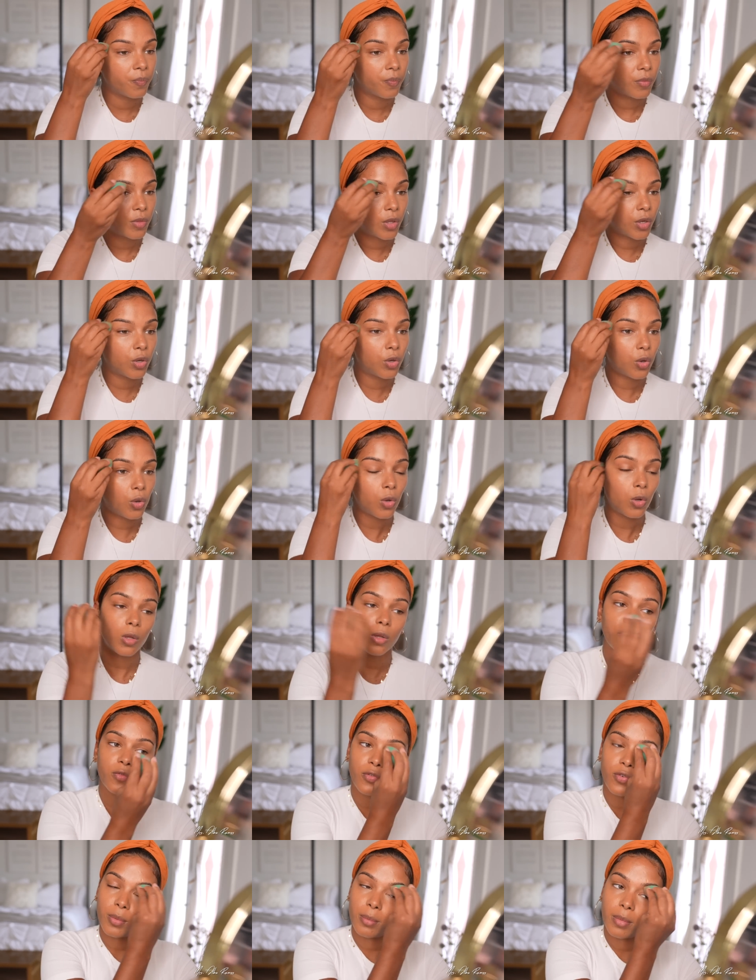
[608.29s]
The goal
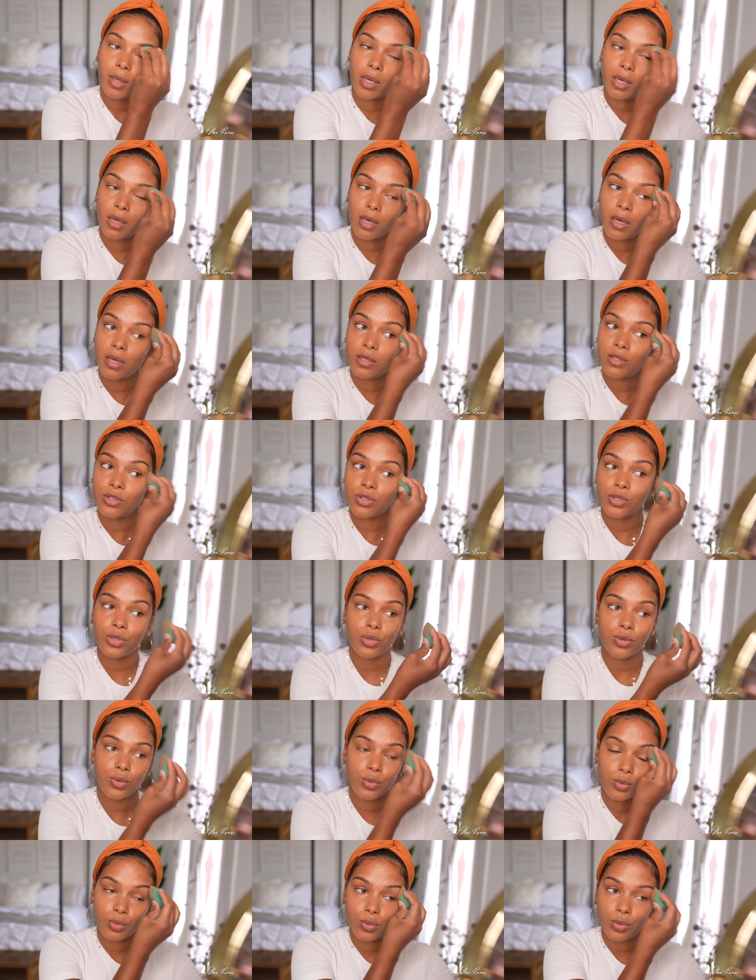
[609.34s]
for me is
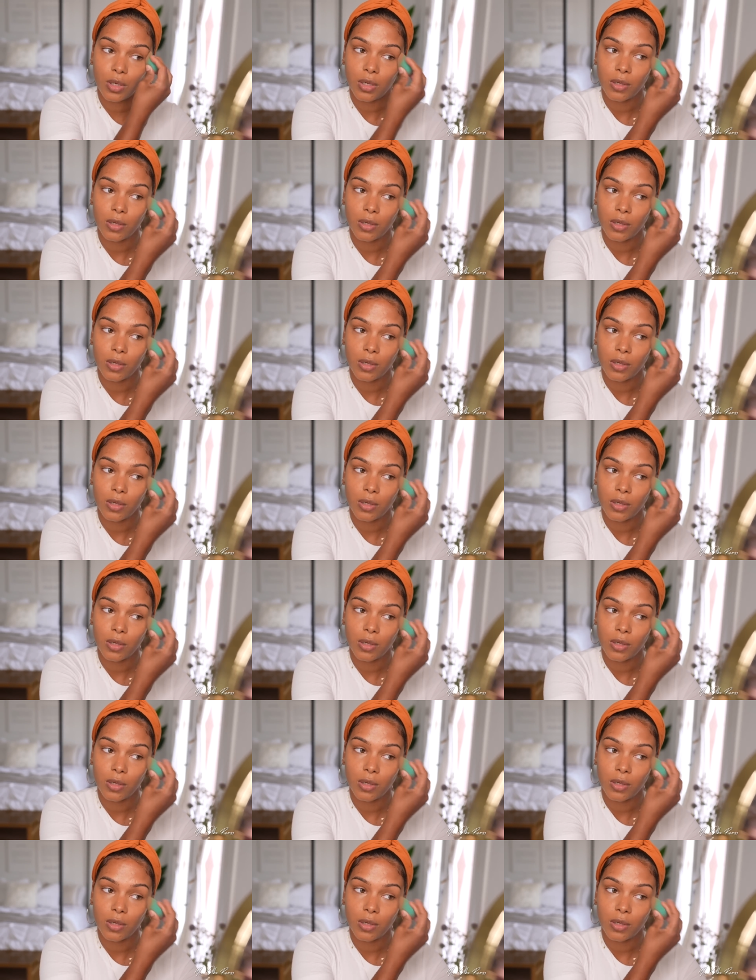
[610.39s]
to